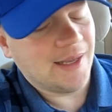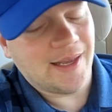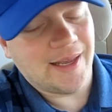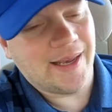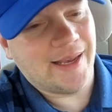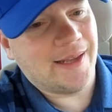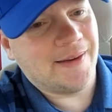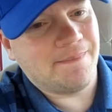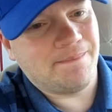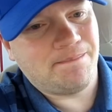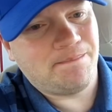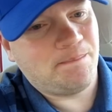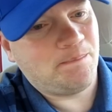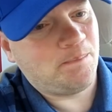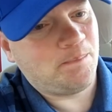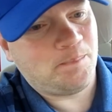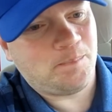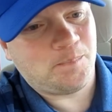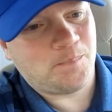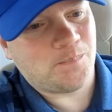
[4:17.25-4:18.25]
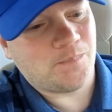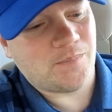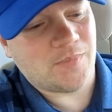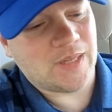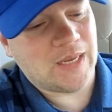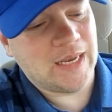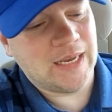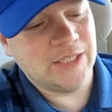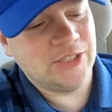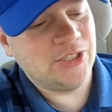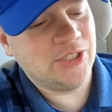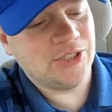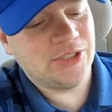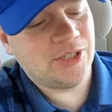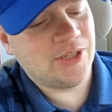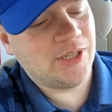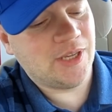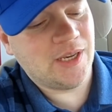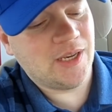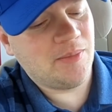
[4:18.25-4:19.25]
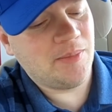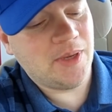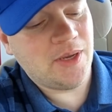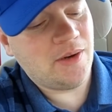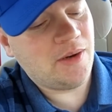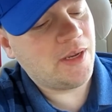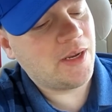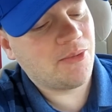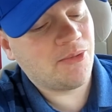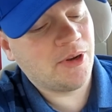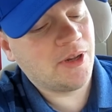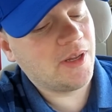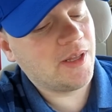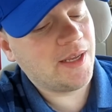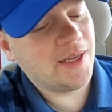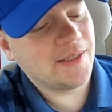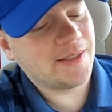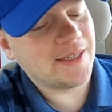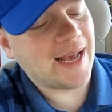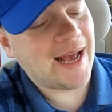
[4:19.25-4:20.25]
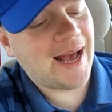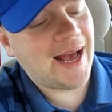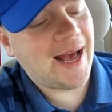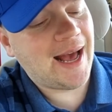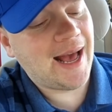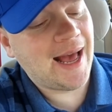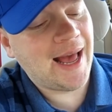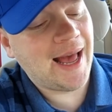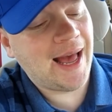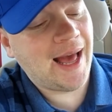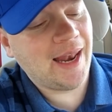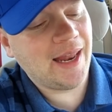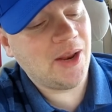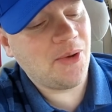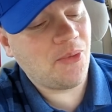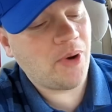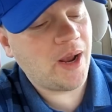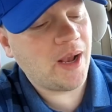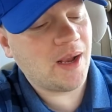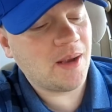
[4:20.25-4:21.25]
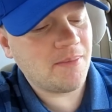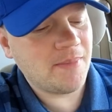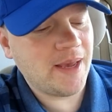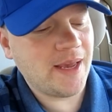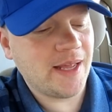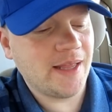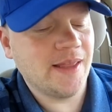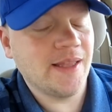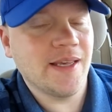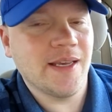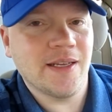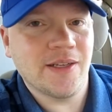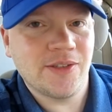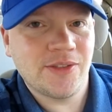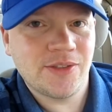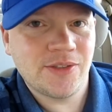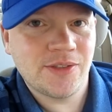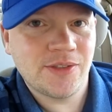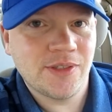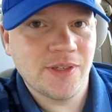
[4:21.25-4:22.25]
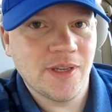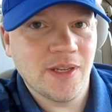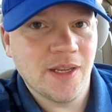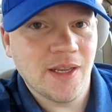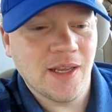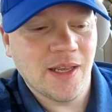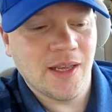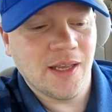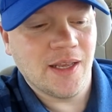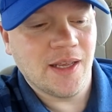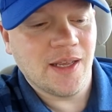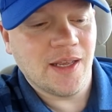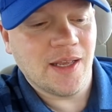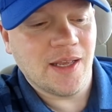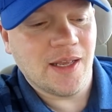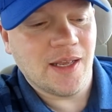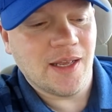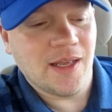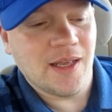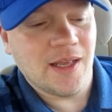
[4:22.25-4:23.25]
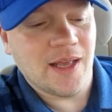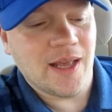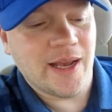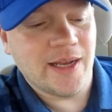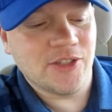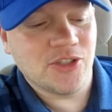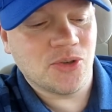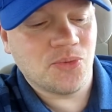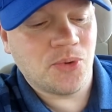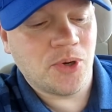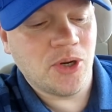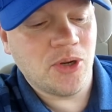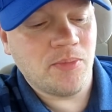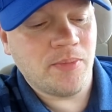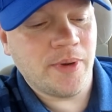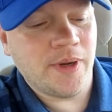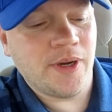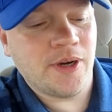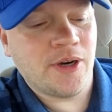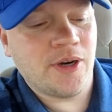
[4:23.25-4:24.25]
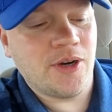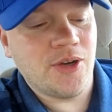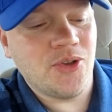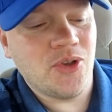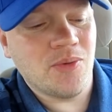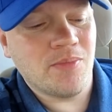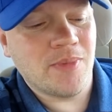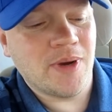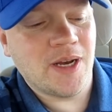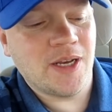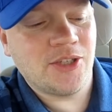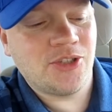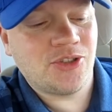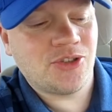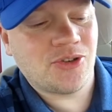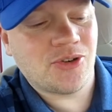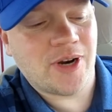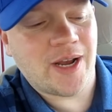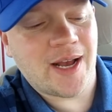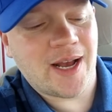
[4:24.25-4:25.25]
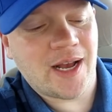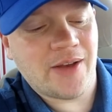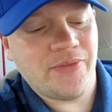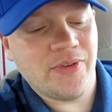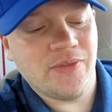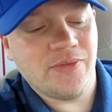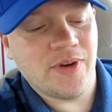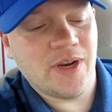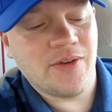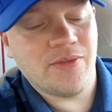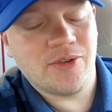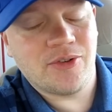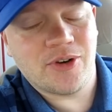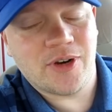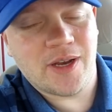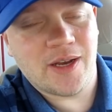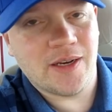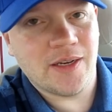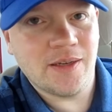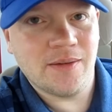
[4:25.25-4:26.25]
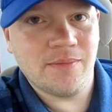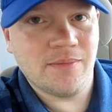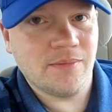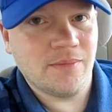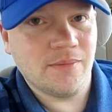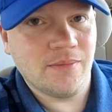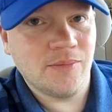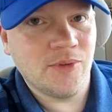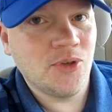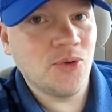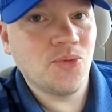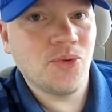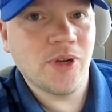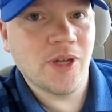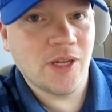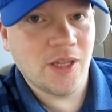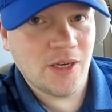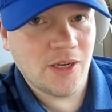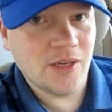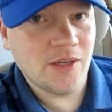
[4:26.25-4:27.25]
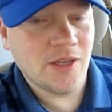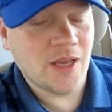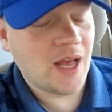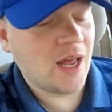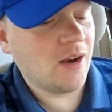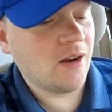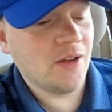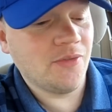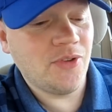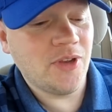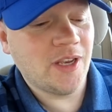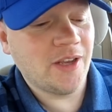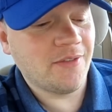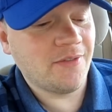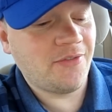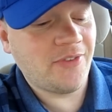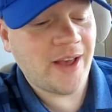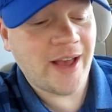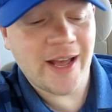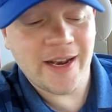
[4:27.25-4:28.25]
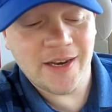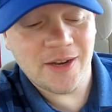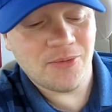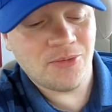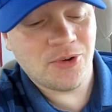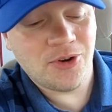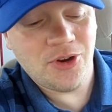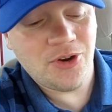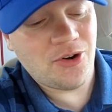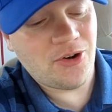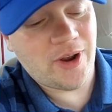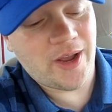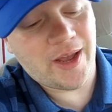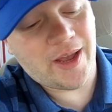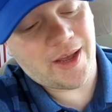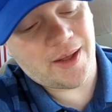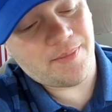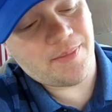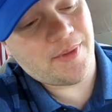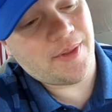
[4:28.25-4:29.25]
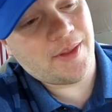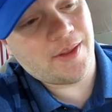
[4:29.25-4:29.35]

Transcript: And it's just a thing of beauty. It really is. I highly recommend this. As a root beer, you must try if you've never tried it. I don't know if you can find it where you're at.